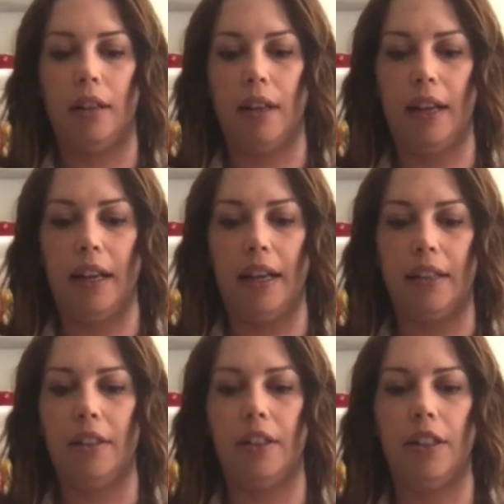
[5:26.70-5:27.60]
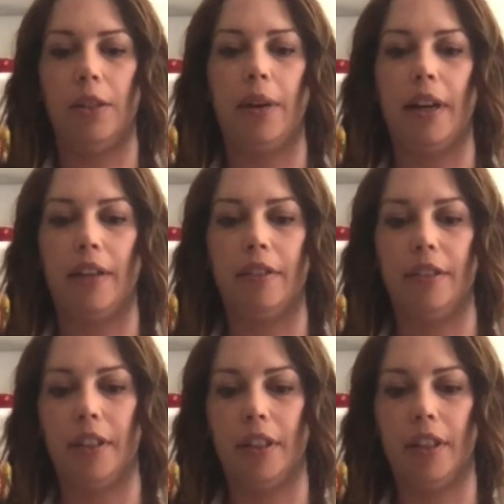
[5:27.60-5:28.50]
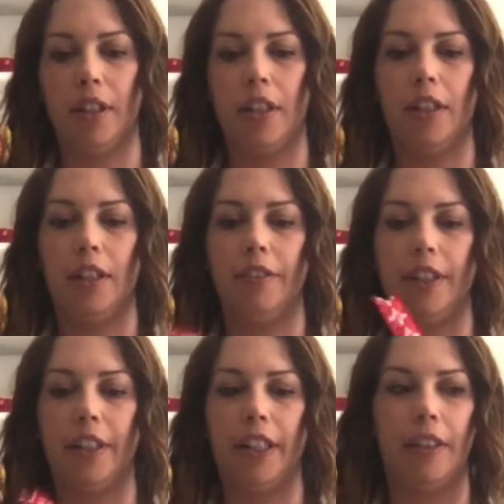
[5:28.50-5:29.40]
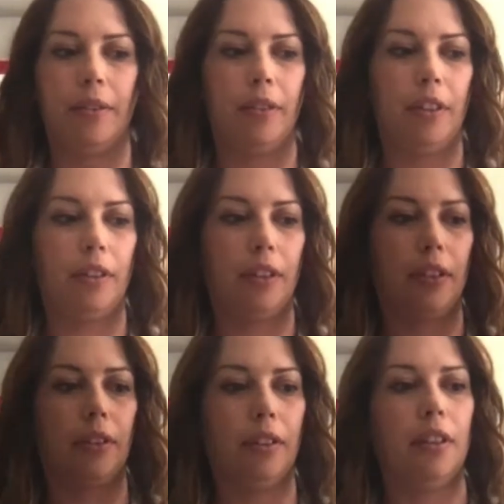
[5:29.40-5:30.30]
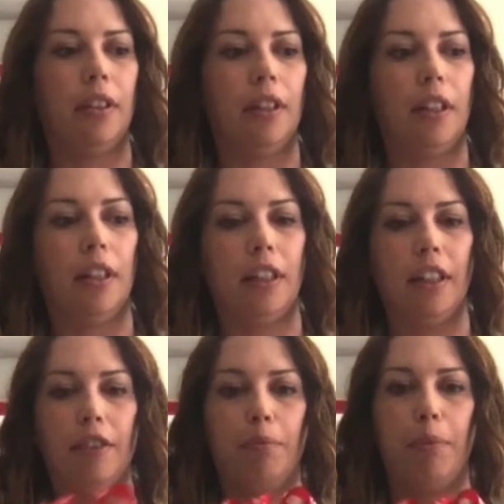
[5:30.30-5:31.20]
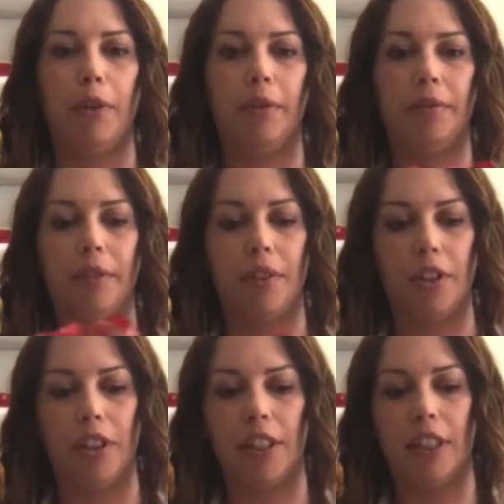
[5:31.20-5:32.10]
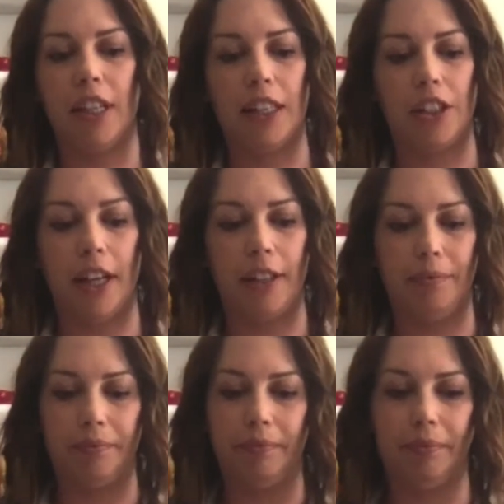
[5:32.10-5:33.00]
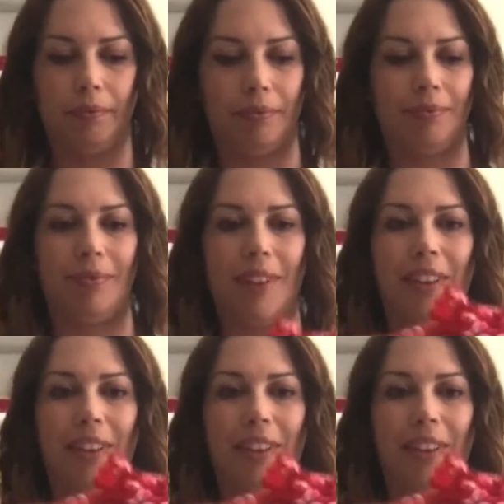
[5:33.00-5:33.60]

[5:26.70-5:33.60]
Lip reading: And you have your very own little gift bow. So you can attach that here.